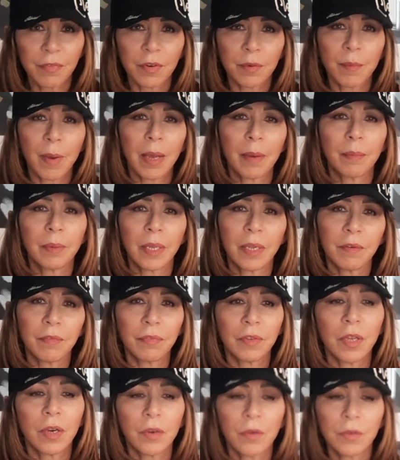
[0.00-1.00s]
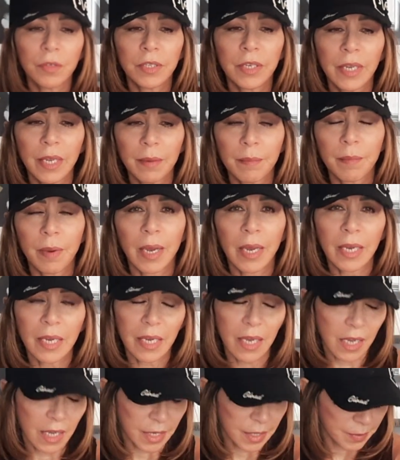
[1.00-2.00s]
for my blood flow, to get my
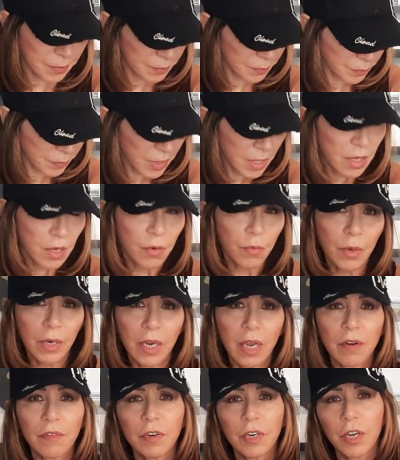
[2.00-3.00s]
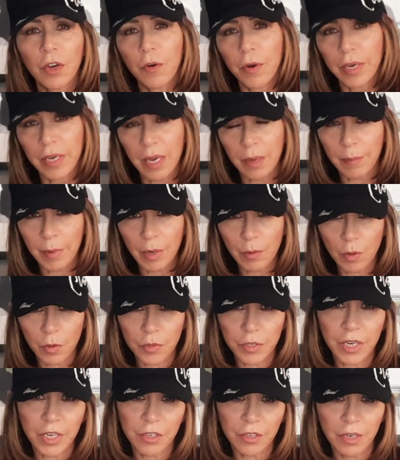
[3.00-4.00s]
recovery going on my
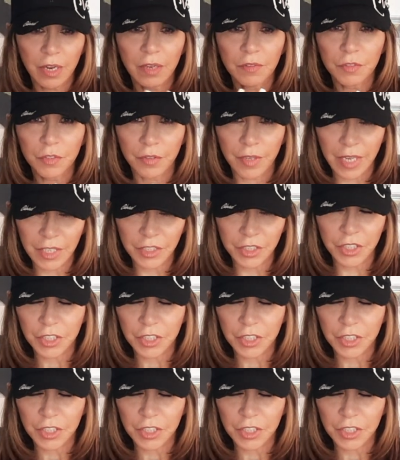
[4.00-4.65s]
rotator cuff. So that's